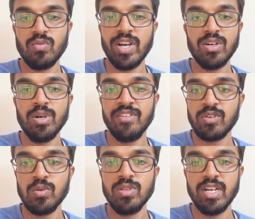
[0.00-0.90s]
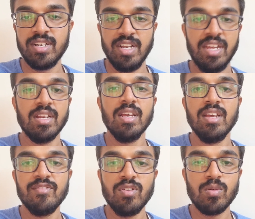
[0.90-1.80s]
Why do I have to do that, right?
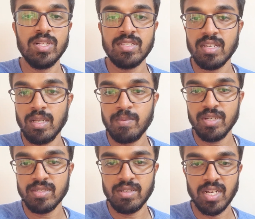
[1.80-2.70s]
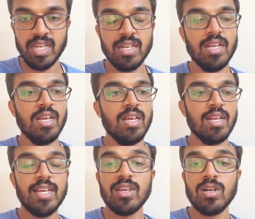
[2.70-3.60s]
For one single person, right?
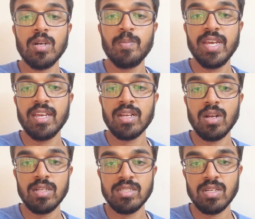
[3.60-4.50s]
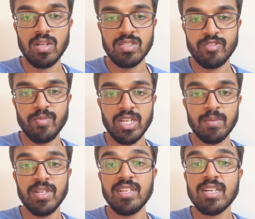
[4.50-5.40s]
Like, you're not paying lots and lots of money,
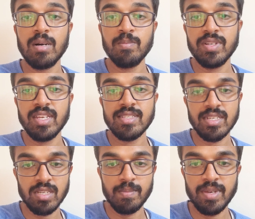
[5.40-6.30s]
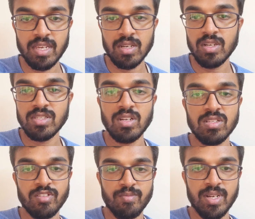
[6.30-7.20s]
but the company is actually paying lots and
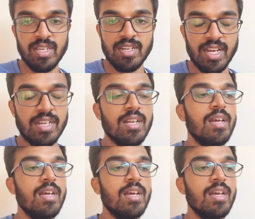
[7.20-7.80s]
lots of money, right?